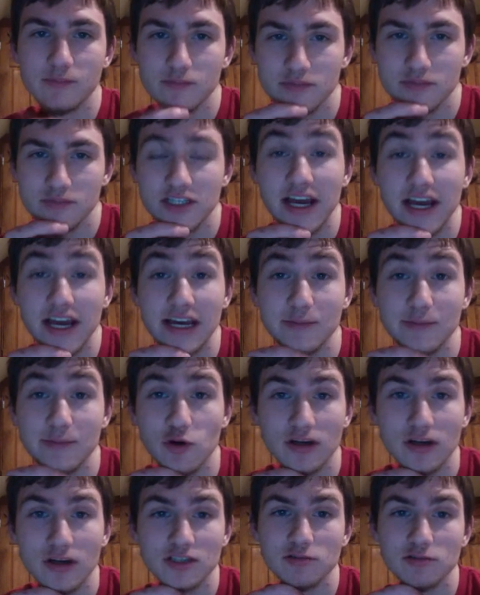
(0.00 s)
Today I'm
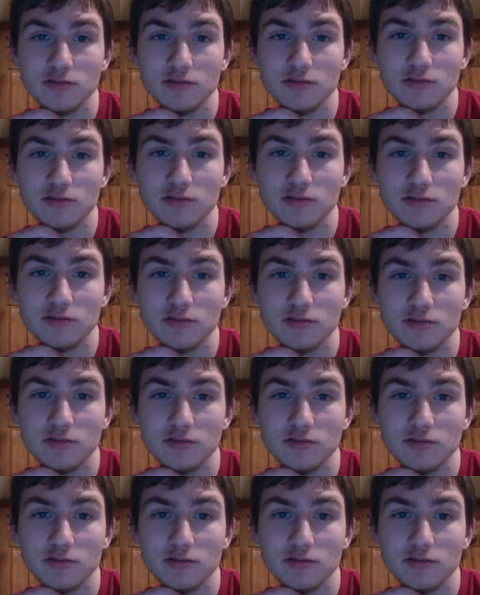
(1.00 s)
going to review
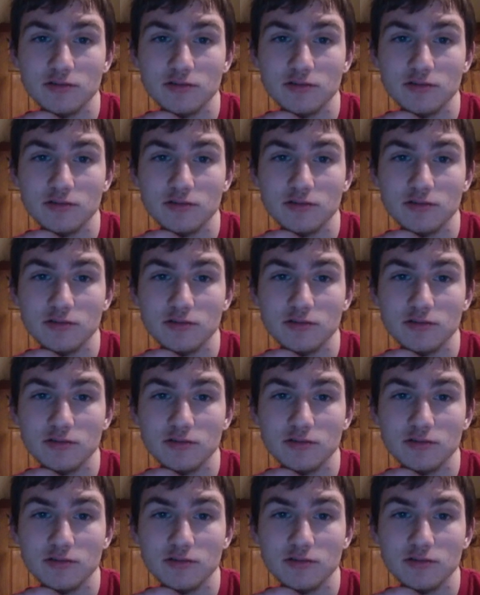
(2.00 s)
Monster Hunter Freedom Unite for
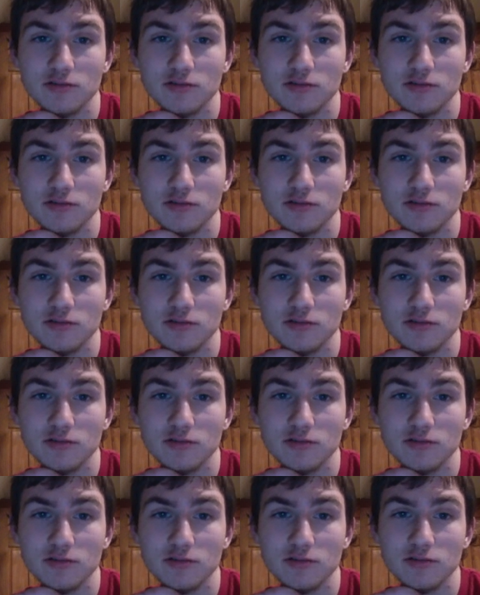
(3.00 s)
the PlayStation
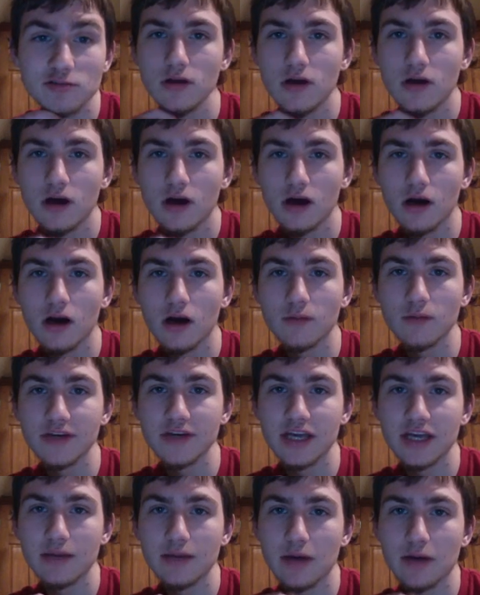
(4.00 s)
Portable.
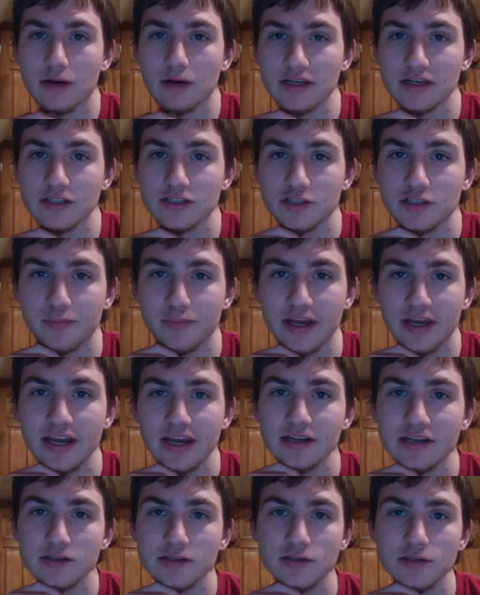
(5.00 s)
It came out in
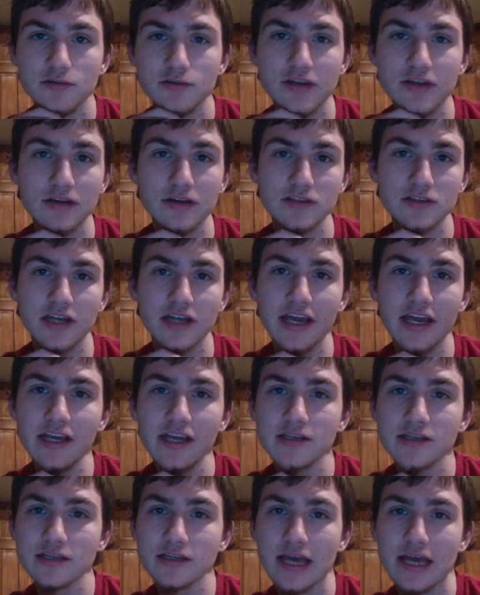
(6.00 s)
Japan in
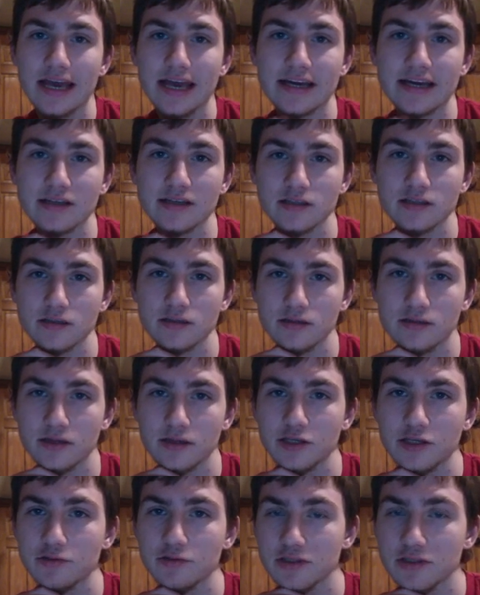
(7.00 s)
2008 and
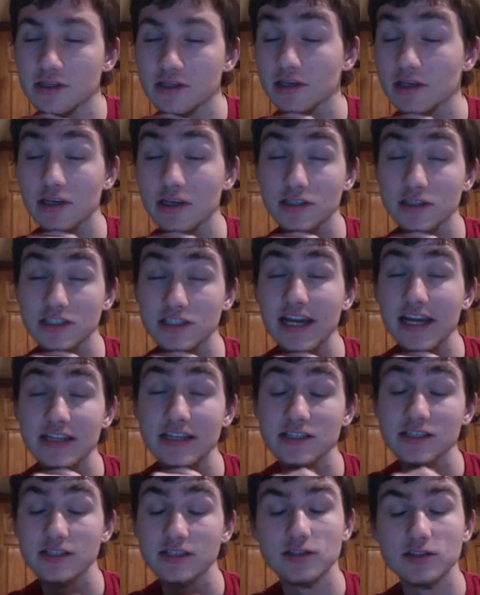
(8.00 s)
the
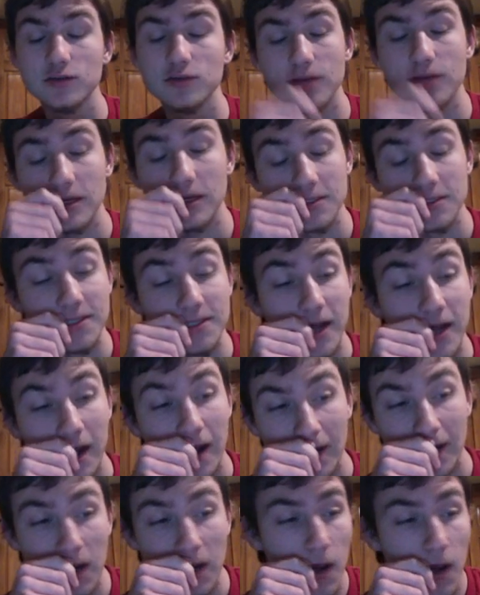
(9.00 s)
States in
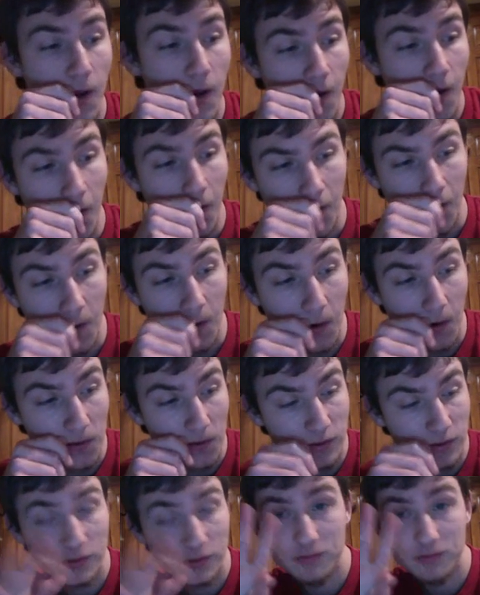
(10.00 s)
2009.
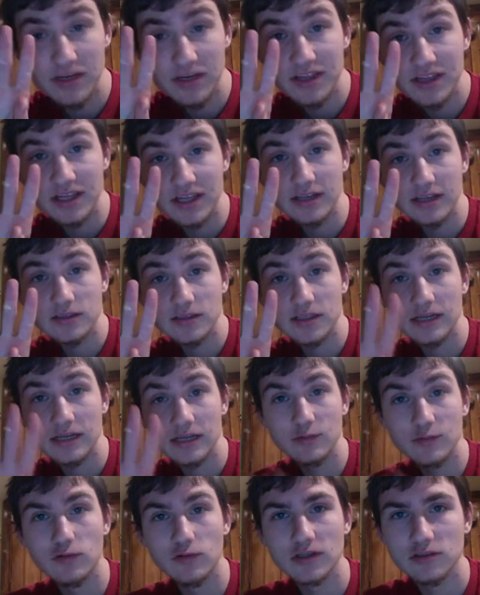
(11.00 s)
There are three things that
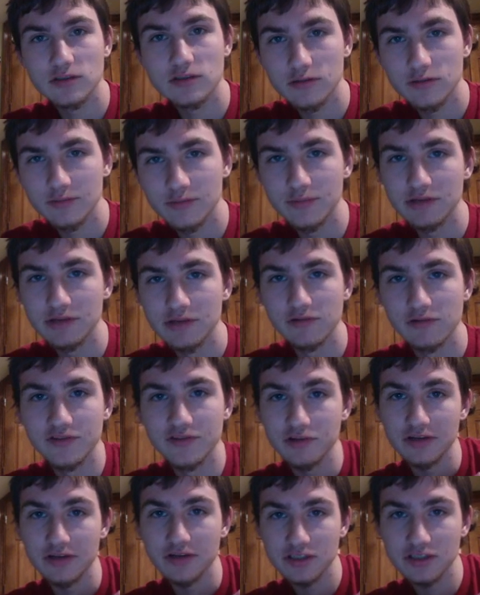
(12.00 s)
I'm going to be
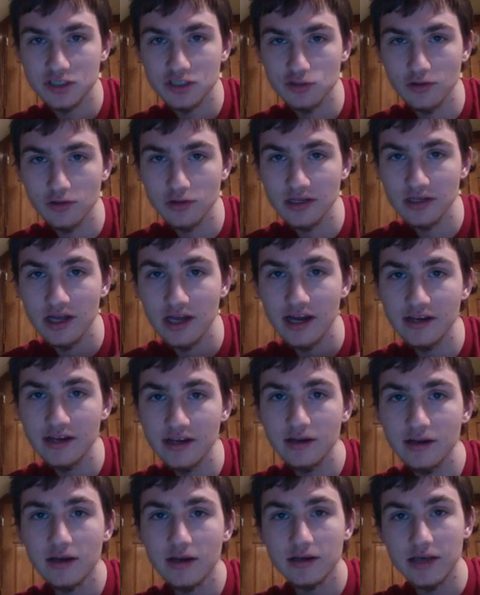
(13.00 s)
reviewing:
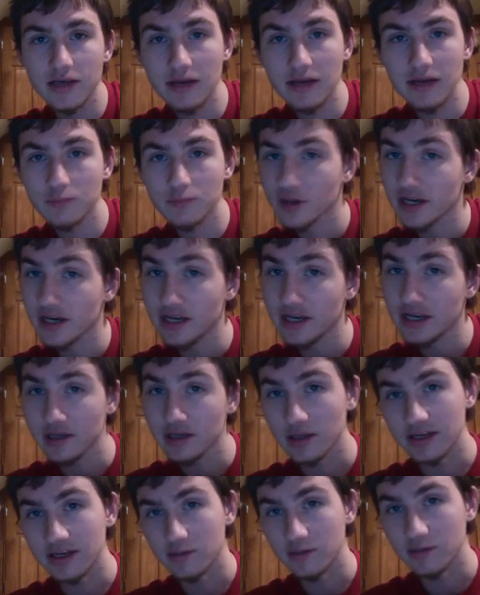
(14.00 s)
storyline, gameplay,
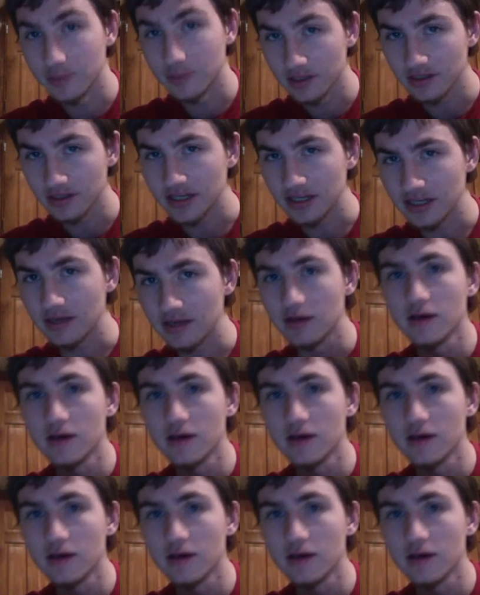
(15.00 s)
and likability.